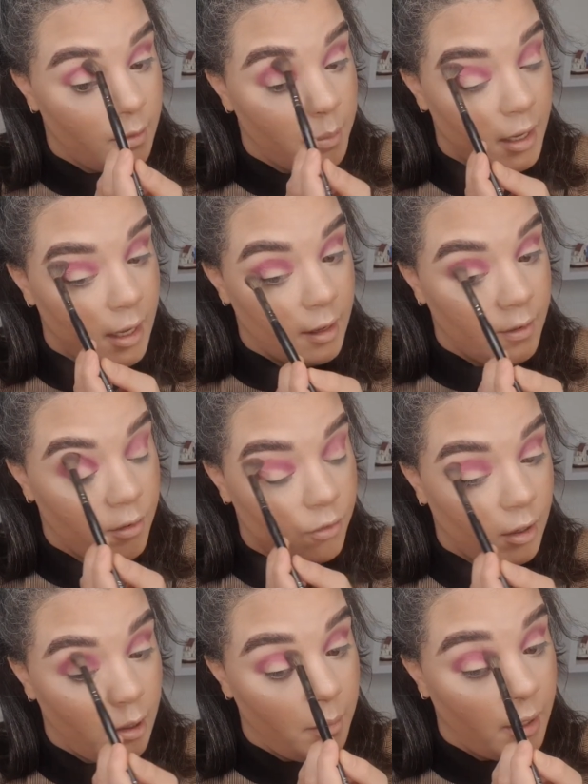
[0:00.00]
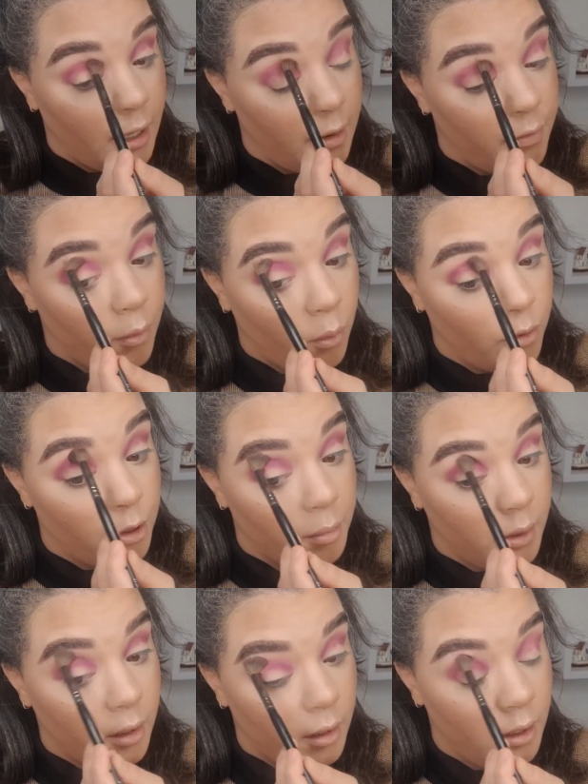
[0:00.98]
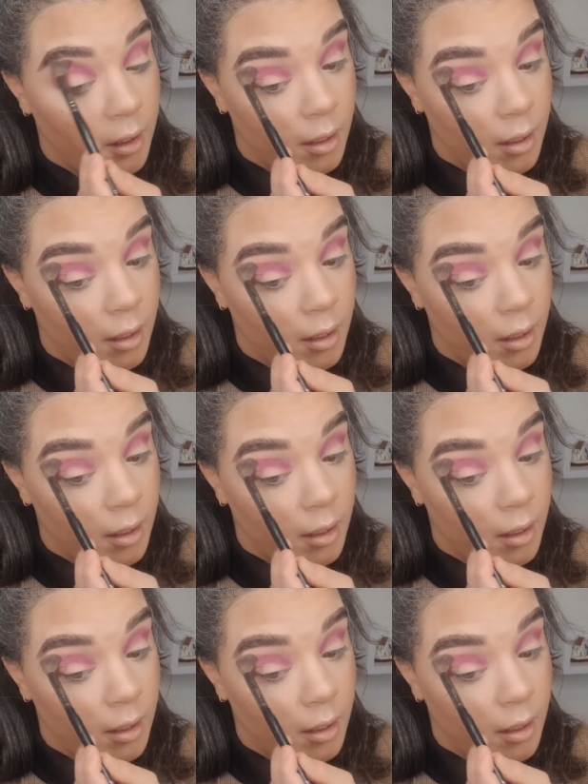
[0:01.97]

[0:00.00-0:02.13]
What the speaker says: be extremely affordable,